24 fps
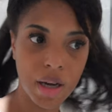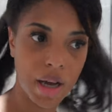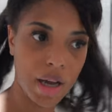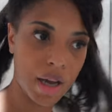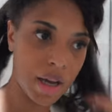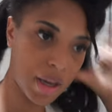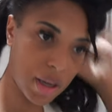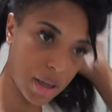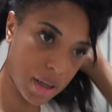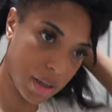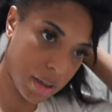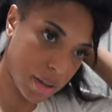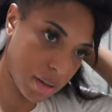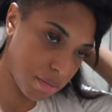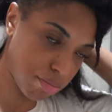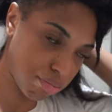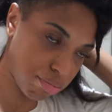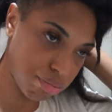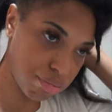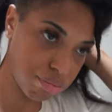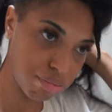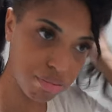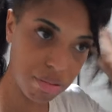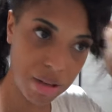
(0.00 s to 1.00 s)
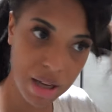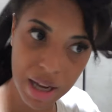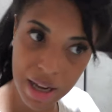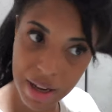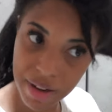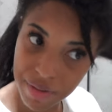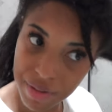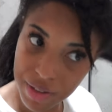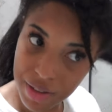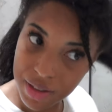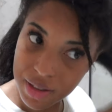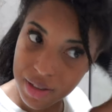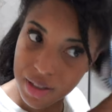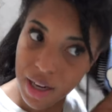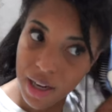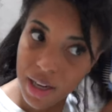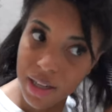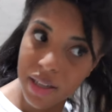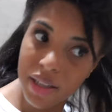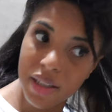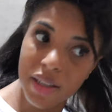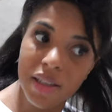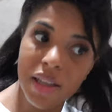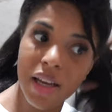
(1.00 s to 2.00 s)
and I've
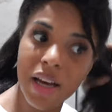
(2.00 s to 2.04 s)
decided